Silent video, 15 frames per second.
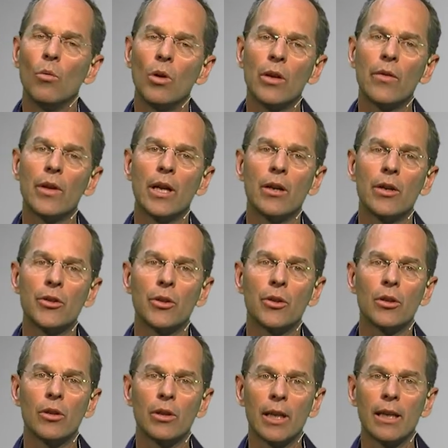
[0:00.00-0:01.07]
one of the areas you
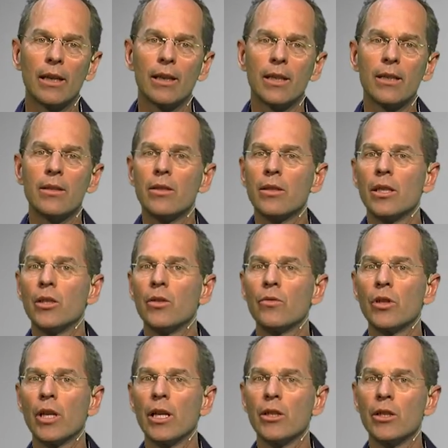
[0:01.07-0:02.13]
could look at is the Seeds
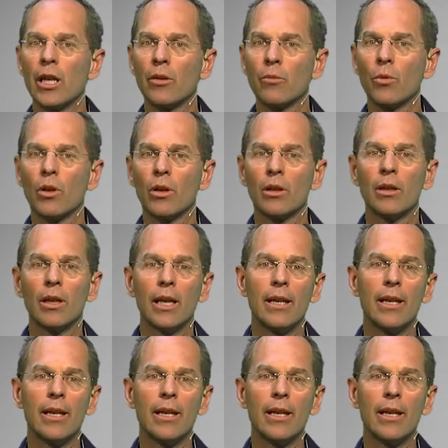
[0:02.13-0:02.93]
of Change Network,